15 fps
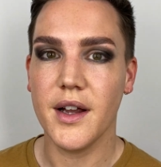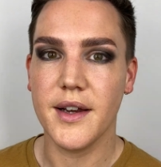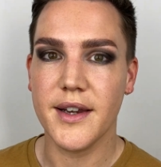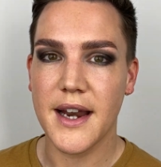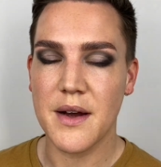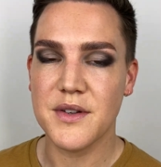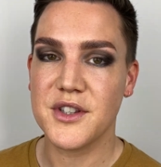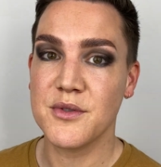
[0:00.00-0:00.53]

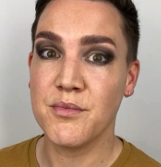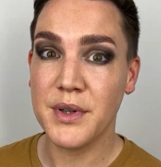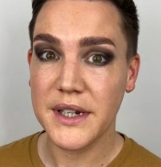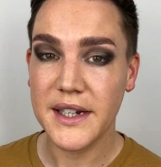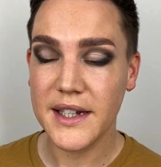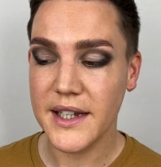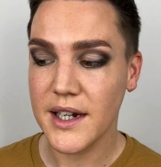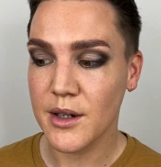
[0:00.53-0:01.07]
Now it's
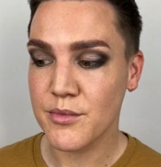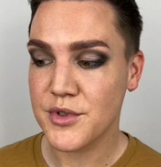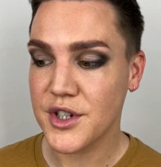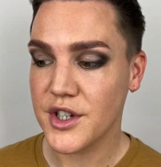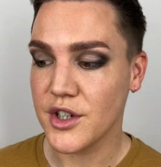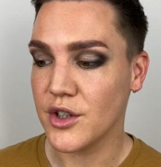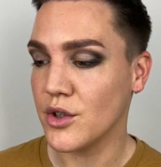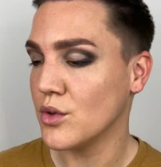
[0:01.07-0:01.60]
completely up to
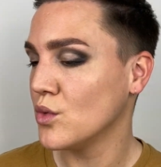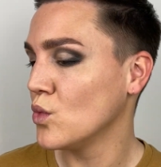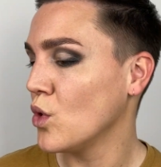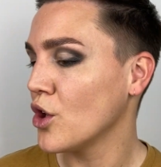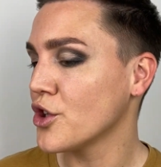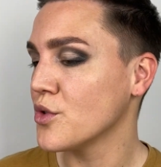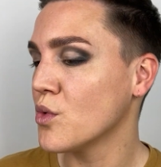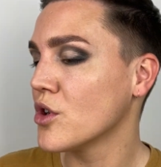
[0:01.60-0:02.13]
you
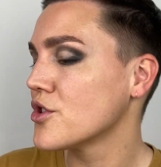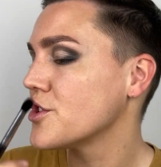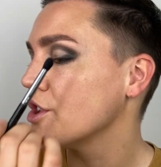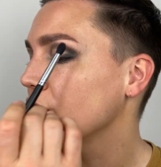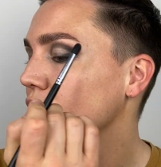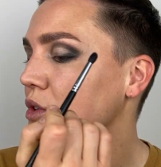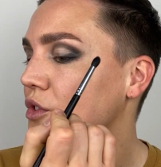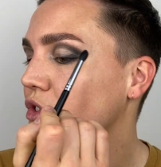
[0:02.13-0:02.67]
what you want to
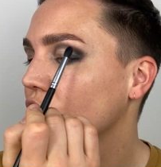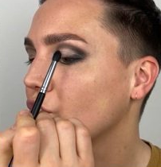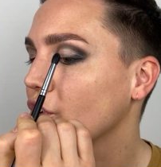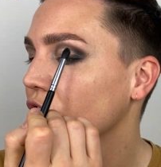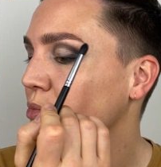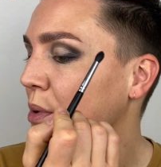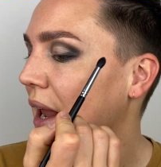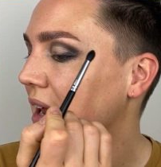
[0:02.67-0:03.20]
use to sort
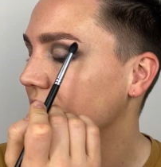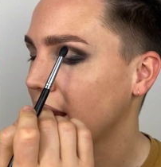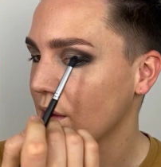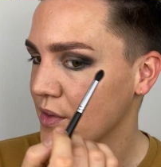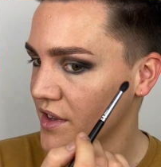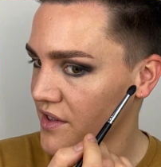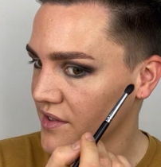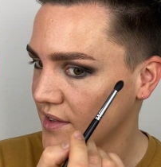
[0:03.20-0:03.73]
of blend
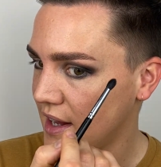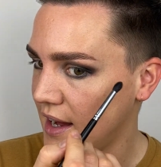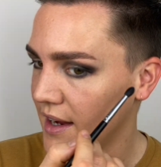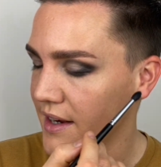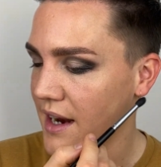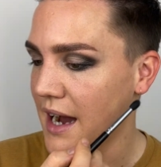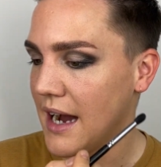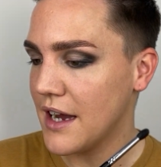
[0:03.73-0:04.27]
out this
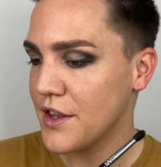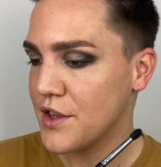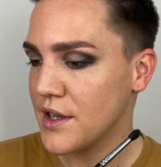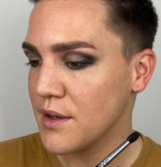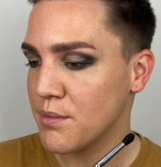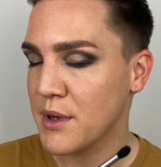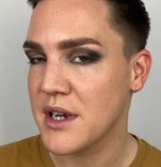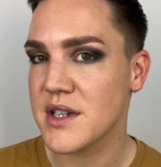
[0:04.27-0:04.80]
line. I
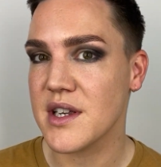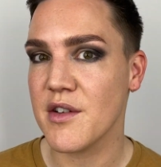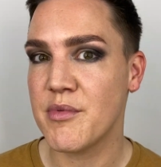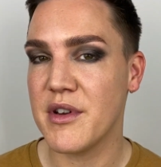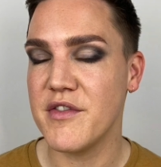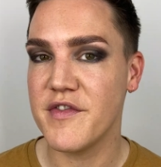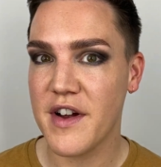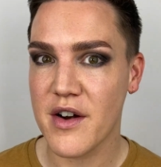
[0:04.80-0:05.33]
think because I've
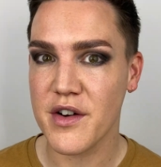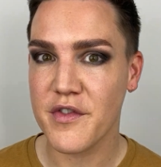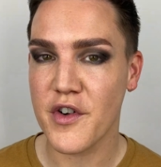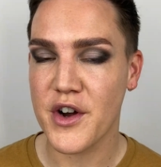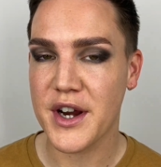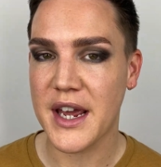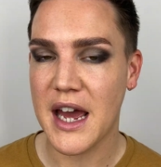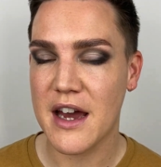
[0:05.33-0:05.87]
been very,
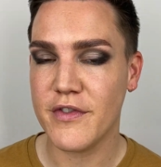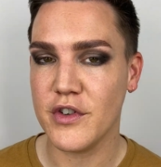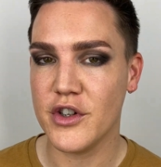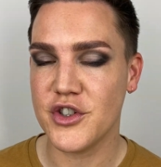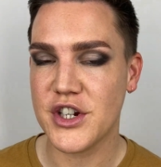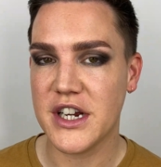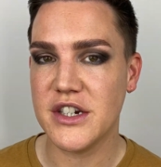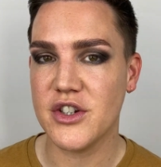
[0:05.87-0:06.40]
very careful and
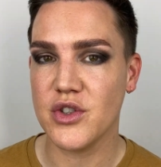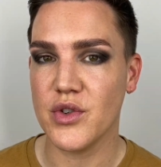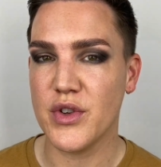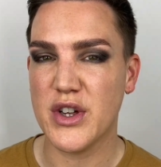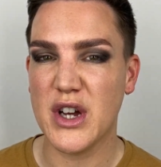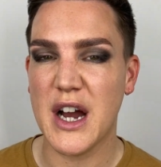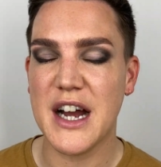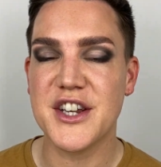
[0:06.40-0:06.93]
gentle
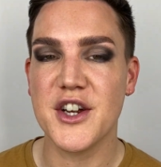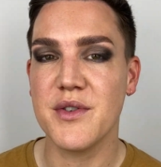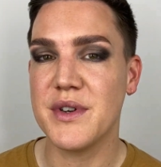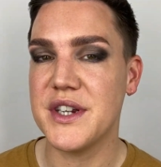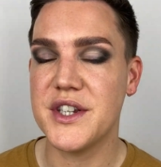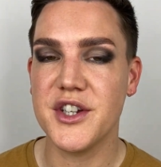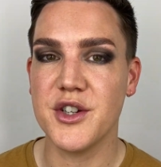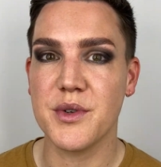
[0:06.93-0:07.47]
that I don't
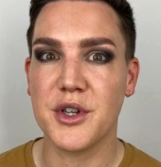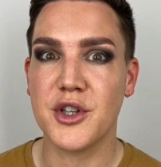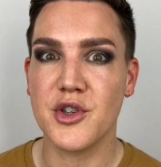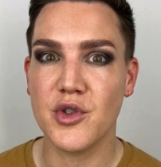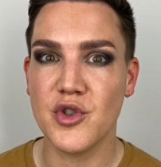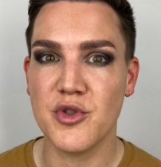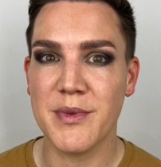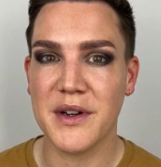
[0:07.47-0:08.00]
need to do a
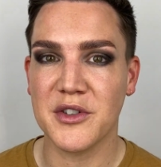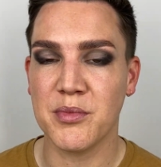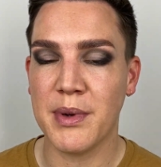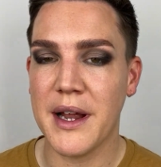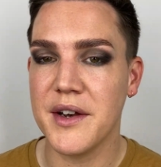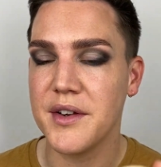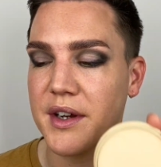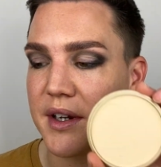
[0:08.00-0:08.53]
huge amount of
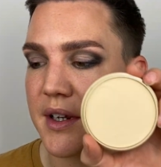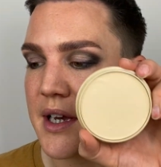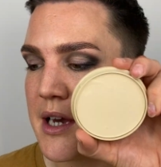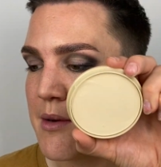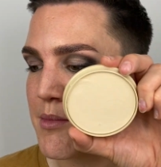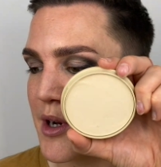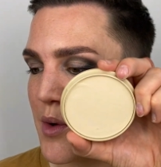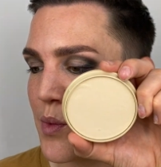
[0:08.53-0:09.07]
blending,
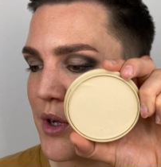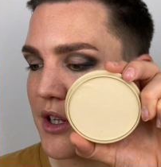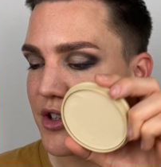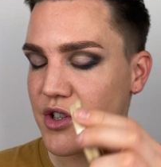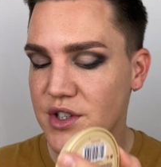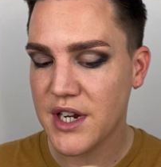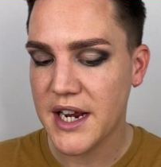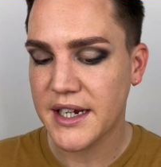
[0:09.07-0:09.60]
but I will
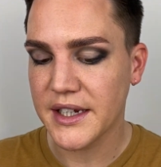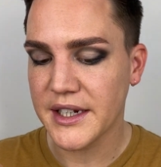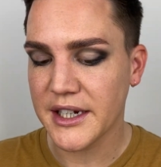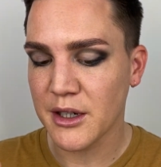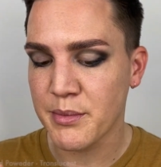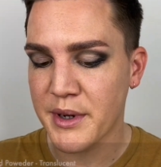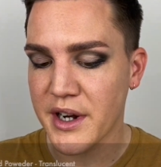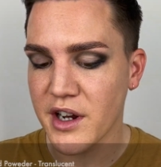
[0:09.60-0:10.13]
just take a
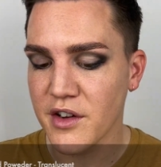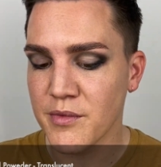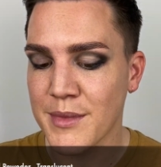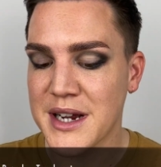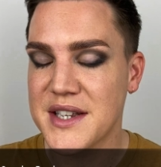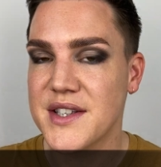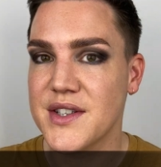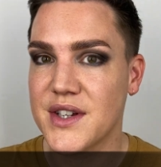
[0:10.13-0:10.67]
little bit of
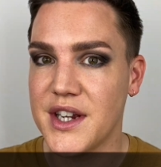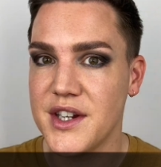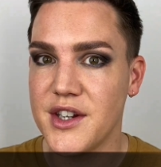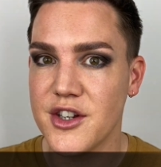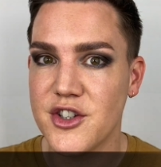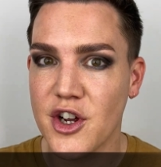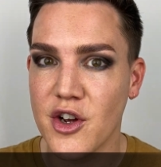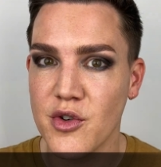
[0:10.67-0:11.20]
my skin
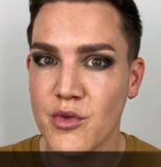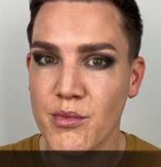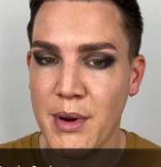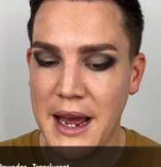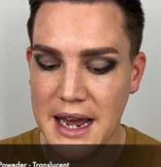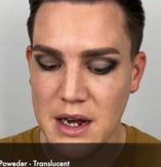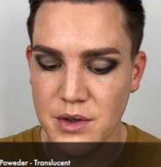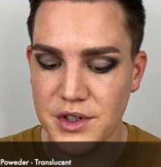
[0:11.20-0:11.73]
tone
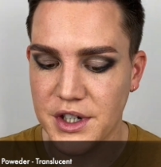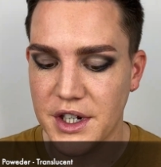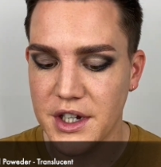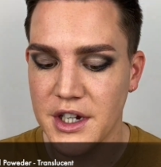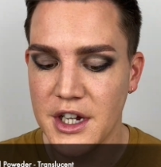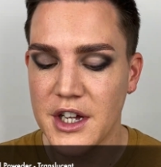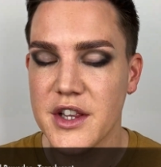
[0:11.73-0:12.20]
powder.